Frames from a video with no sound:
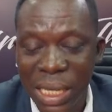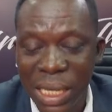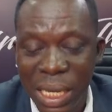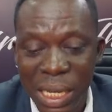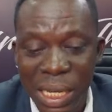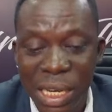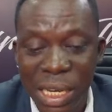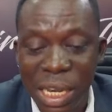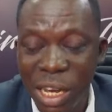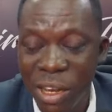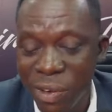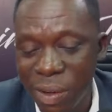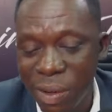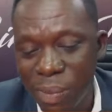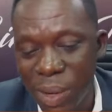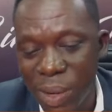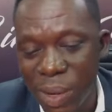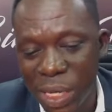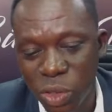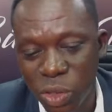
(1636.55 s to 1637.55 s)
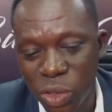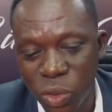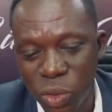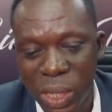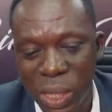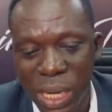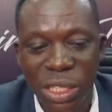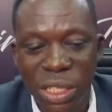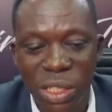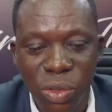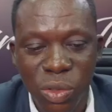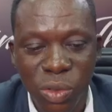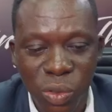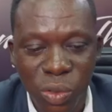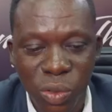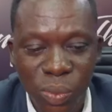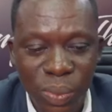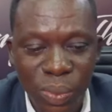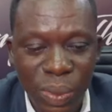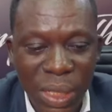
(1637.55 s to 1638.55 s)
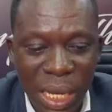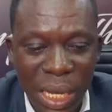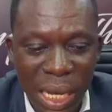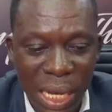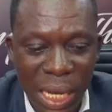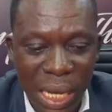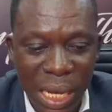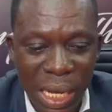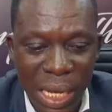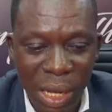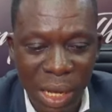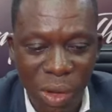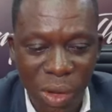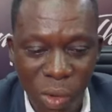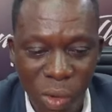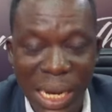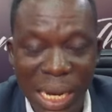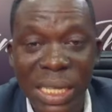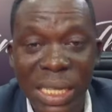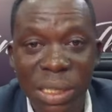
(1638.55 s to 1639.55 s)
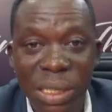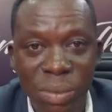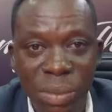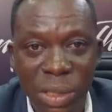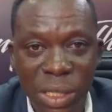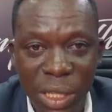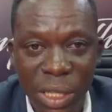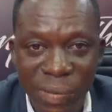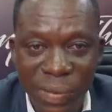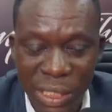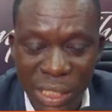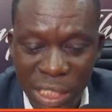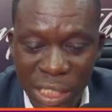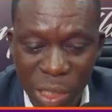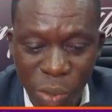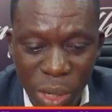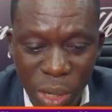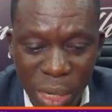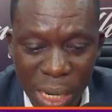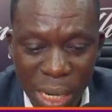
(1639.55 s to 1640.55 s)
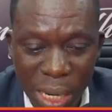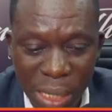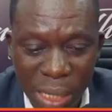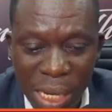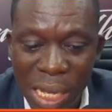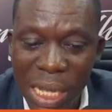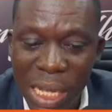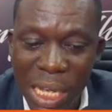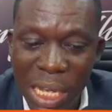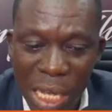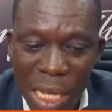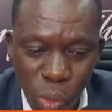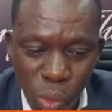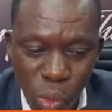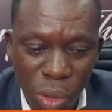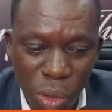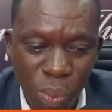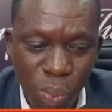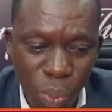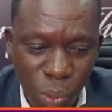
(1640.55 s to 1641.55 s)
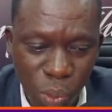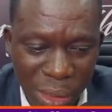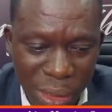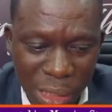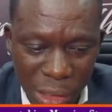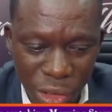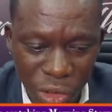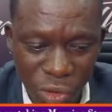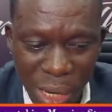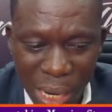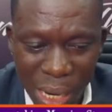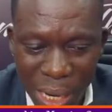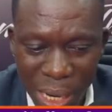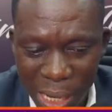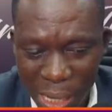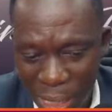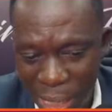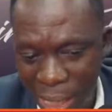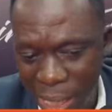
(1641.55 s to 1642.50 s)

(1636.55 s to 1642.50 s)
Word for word: leader of the bar, so he has to uh, conduct himself in such a way that it would put the trial in,